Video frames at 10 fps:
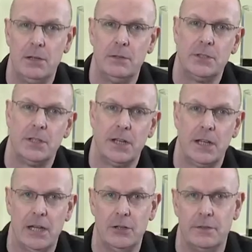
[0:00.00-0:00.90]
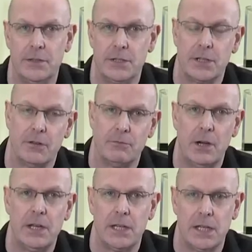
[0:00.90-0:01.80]
along to their head office at
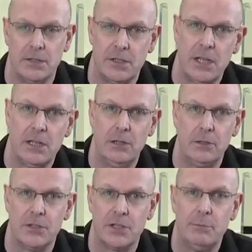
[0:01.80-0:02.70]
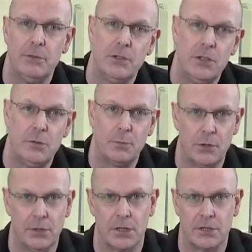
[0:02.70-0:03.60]
Reigate to take a look at some of the new
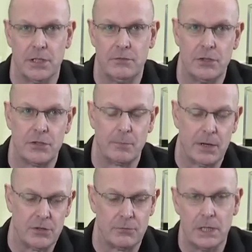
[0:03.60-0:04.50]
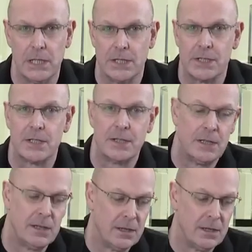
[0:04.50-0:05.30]
products they're just about to release.